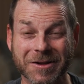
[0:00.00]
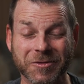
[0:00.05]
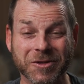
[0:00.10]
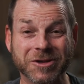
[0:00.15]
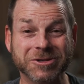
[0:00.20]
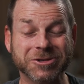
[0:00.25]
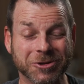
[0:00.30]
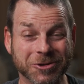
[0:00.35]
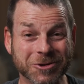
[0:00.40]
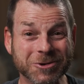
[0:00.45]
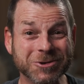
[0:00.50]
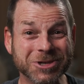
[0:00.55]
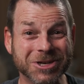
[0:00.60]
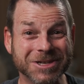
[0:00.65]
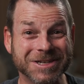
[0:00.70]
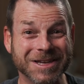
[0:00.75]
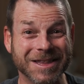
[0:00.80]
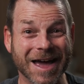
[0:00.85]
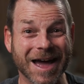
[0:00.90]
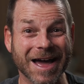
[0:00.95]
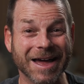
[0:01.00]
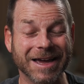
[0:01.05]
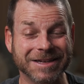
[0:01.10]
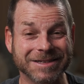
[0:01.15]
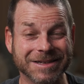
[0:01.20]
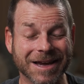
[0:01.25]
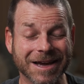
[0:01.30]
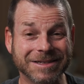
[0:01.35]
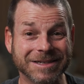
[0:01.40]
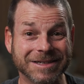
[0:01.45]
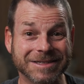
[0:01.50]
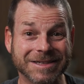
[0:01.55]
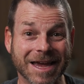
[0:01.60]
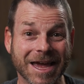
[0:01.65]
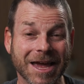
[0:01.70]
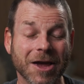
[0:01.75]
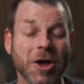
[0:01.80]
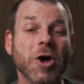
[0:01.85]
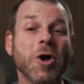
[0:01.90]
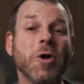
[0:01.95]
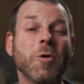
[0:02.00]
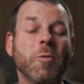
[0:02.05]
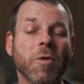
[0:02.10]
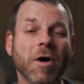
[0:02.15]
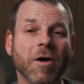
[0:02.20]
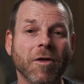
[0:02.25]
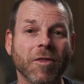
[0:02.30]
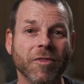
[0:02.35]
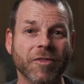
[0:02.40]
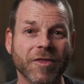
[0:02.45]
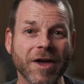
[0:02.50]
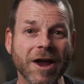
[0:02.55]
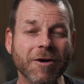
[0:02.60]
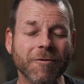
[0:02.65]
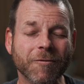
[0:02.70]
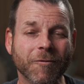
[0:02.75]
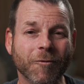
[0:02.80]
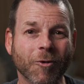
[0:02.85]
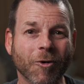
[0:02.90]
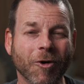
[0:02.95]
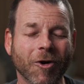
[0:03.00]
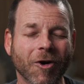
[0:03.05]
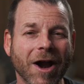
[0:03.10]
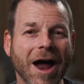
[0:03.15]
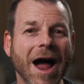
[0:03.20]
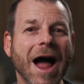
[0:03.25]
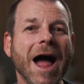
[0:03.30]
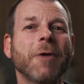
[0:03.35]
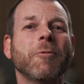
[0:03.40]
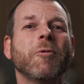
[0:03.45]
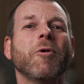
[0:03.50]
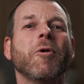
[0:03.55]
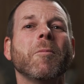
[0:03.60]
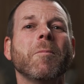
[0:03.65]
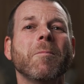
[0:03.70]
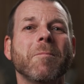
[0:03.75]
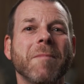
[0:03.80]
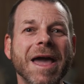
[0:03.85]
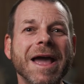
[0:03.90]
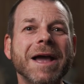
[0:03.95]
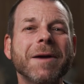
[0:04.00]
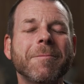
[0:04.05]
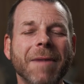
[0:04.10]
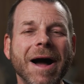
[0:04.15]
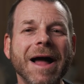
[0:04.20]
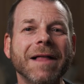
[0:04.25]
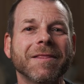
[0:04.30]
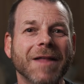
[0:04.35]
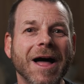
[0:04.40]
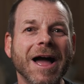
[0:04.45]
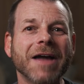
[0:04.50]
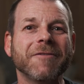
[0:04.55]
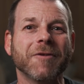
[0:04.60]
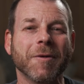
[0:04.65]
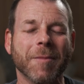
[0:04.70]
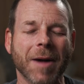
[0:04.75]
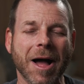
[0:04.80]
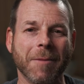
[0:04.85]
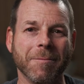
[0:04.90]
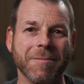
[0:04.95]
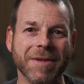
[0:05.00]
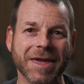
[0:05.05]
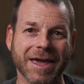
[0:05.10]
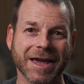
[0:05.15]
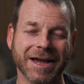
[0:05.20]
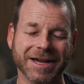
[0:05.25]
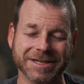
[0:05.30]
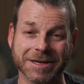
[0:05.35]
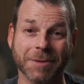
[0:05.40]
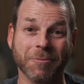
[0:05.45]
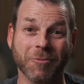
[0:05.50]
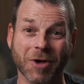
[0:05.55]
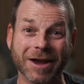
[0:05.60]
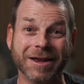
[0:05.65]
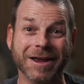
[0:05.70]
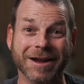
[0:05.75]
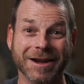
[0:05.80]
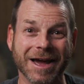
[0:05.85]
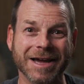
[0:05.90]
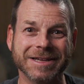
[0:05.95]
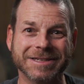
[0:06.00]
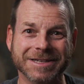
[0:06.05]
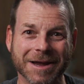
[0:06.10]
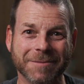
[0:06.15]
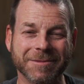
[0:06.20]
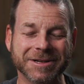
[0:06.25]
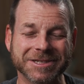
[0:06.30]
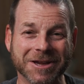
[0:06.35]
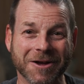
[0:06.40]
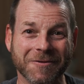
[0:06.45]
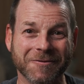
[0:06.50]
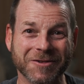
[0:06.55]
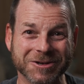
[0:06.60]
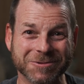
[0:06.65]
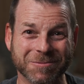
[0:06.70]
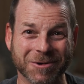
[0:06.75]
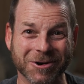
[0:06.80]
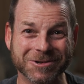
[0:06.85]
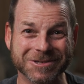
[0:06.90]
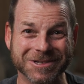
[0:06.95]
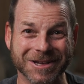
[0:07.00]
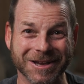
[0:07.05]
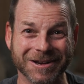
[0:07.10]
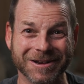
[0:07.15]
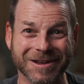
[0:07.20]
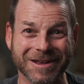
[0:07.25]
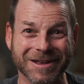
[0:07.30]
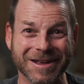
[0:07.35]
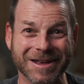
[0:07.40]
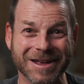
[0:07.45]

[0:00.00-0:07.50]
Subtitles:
the solution to that is not to say, well, therefore I will make my life about me because I'm recognizing I'm a selfish person.